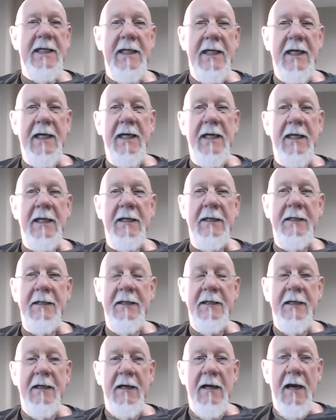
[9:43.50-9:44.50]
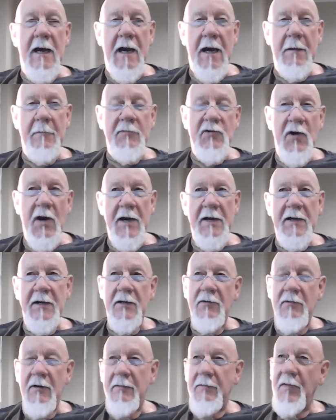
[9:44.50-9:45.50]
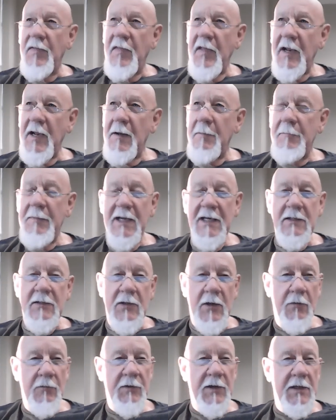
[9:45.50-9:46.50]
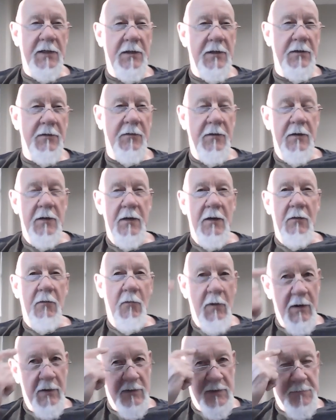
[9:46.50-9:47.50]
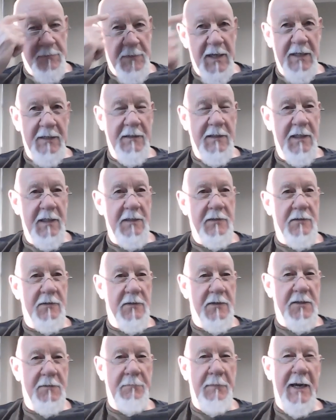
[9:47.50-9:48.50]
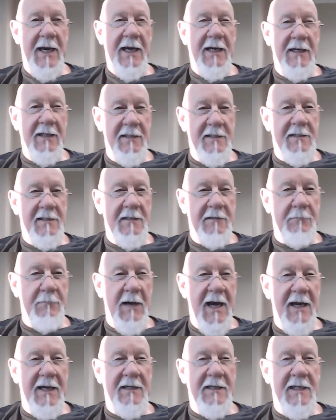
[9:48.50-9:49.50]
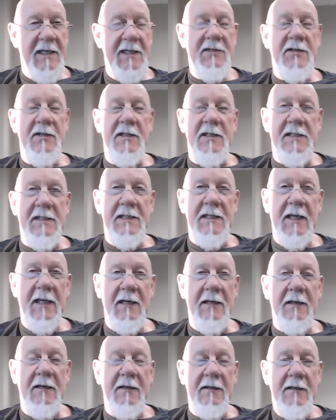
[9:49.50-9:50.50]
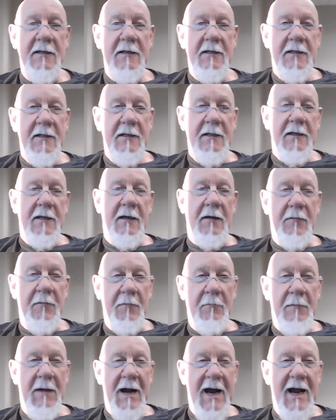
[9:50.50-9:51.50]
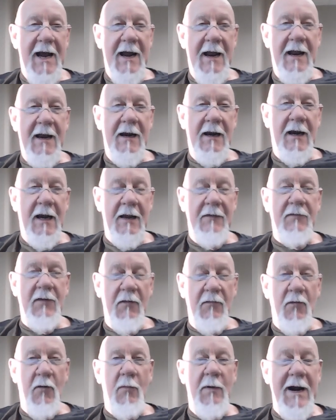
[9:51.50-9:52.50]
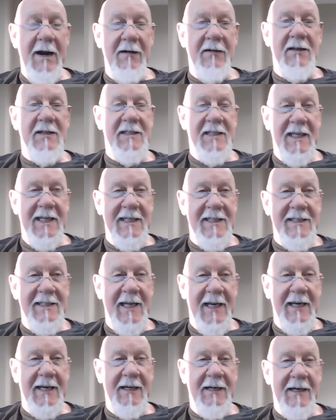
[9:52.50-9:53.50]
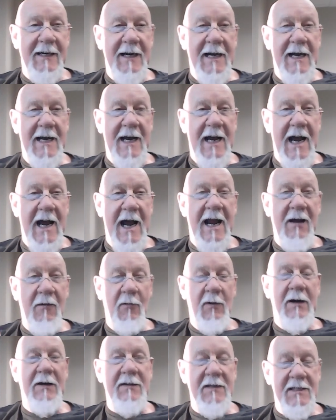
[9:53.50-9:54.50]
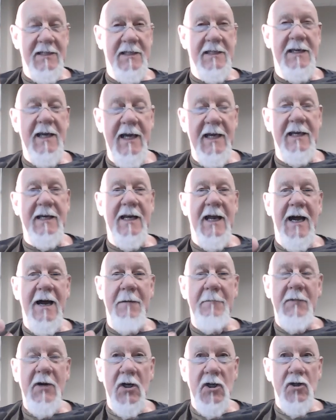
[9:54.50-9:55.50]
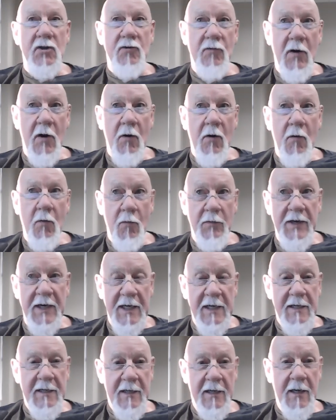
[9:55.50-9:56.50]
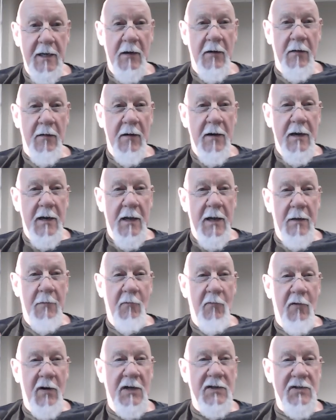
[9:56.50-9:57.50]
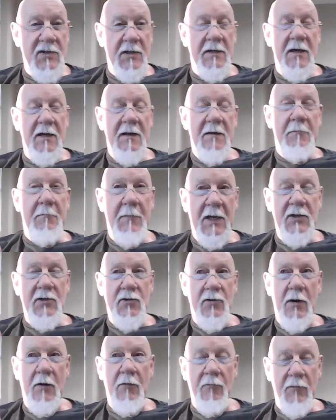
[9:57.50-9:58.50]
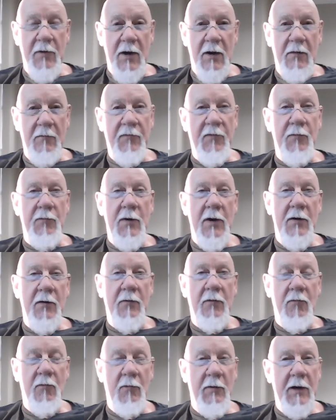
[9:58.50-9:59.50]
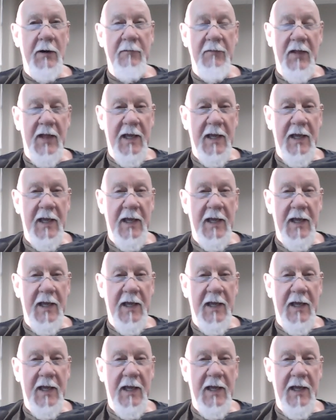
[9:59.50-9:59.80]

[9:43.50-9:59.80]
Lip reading: and I'm trying to do everything I'm being told to do. Where is my attention span? My attention is in my level of awareness is at a high awareness state. I'm controlled here. I'm watching, make sure I don't run off the road or whatever the